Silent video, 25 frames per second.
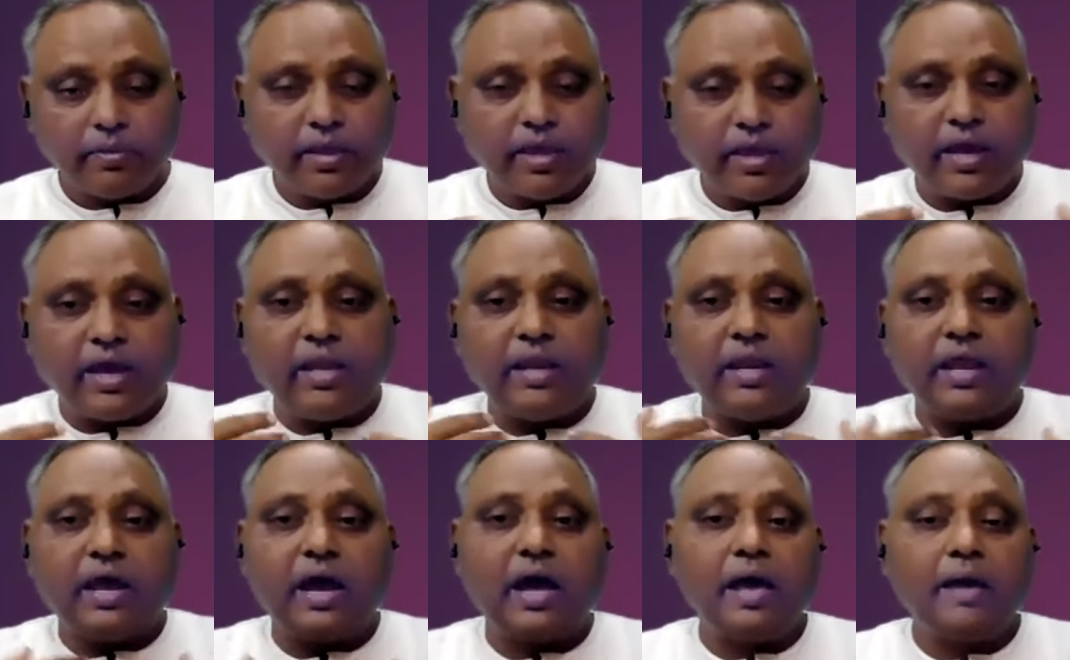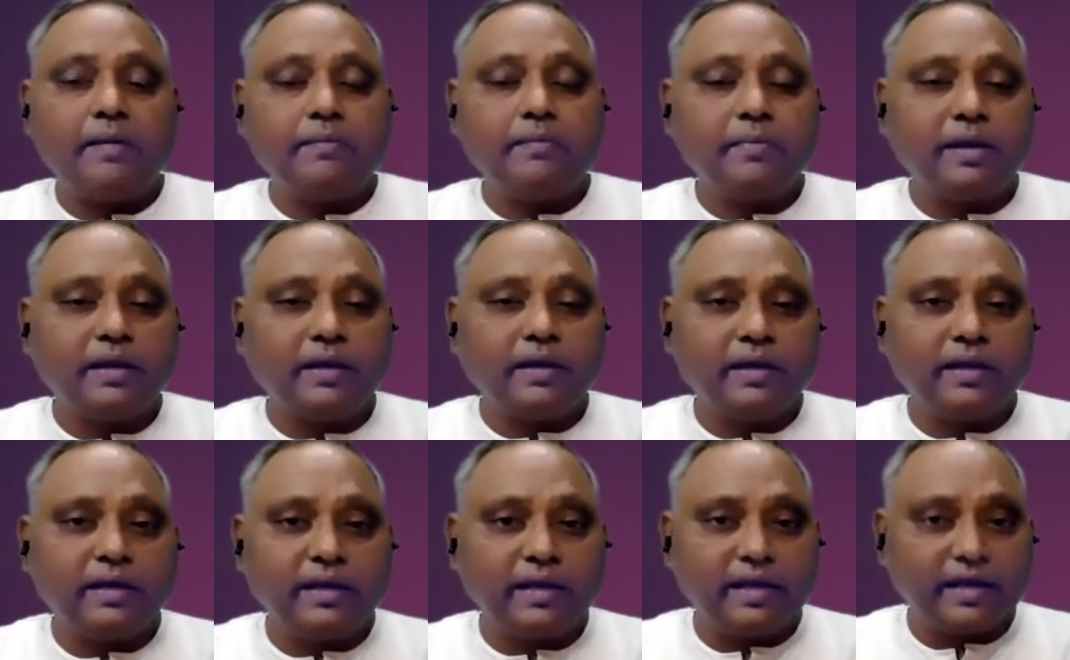and I am
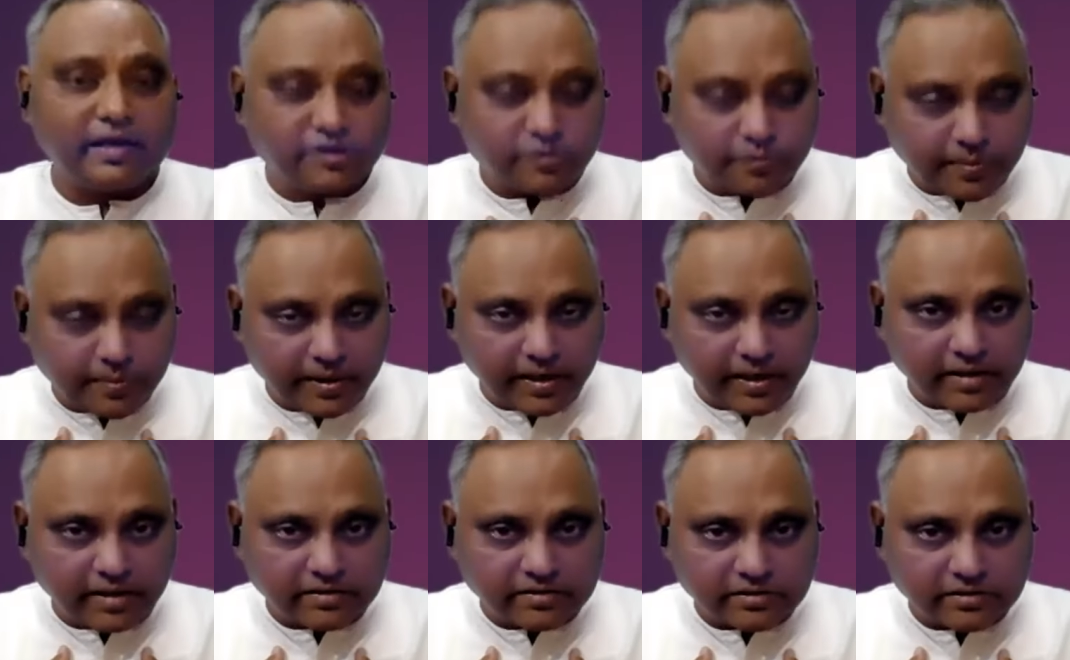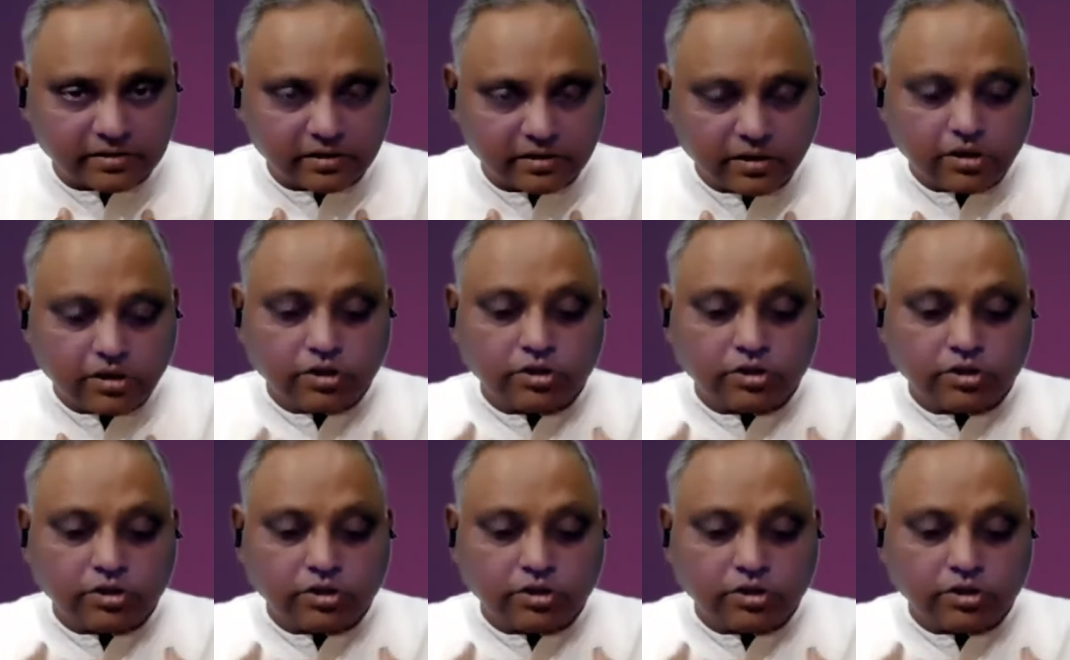getting an experience.